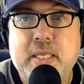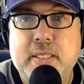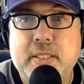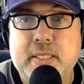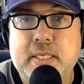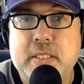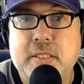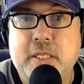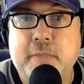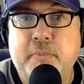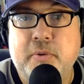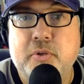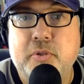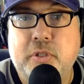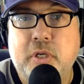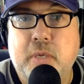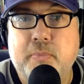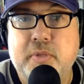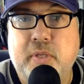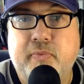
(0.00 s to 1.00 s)
See Sleeper's
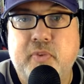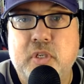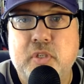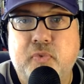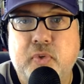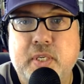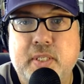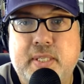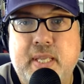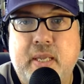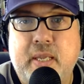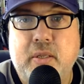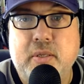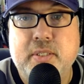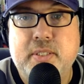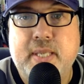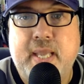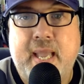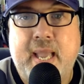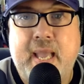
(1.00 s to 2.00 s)
terms of use for
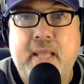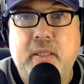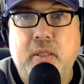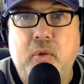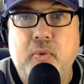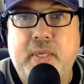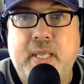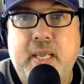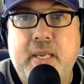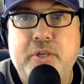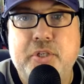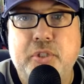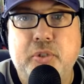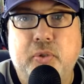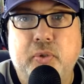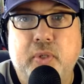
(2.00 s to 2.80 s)
details and locational